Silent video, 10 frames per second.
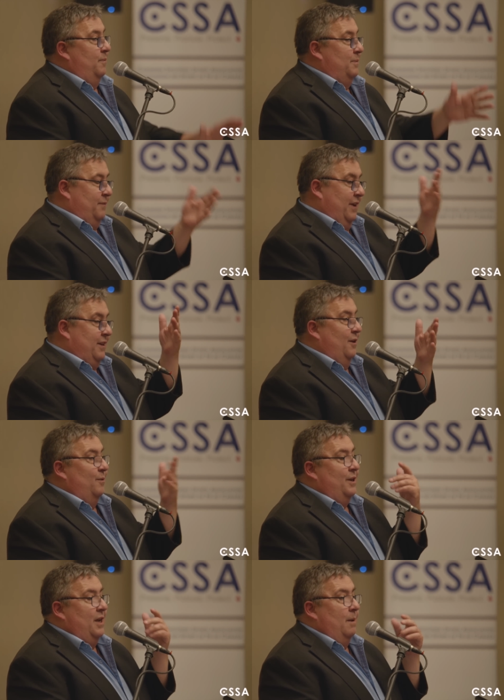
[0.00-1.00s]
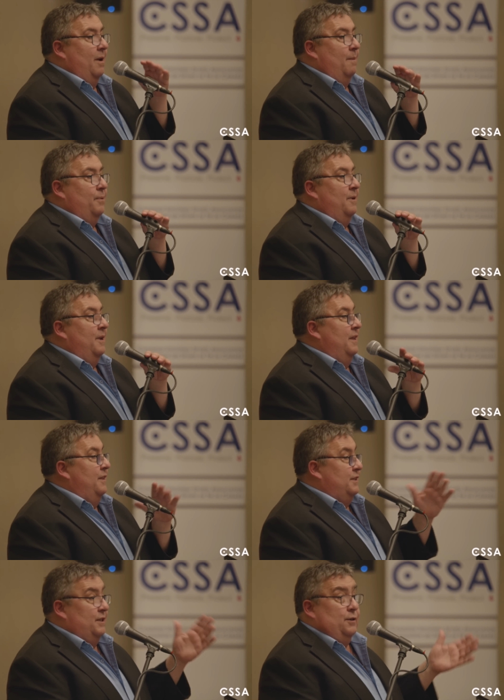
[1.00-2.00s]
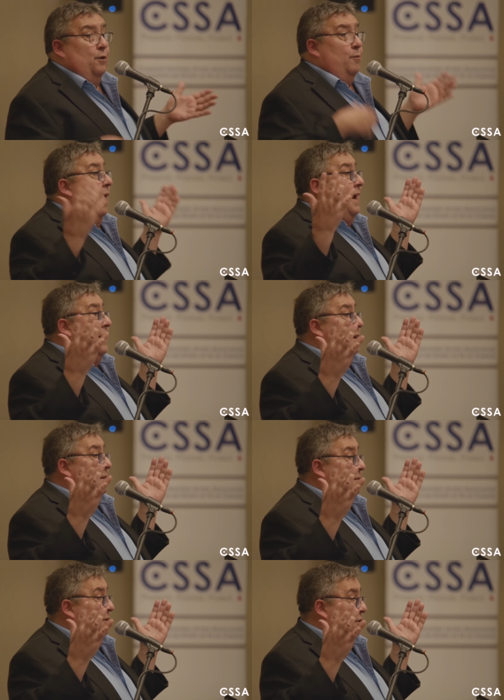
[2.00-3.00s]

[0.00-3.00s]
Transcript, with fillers: Miss Vecchio to come up. This is her writing.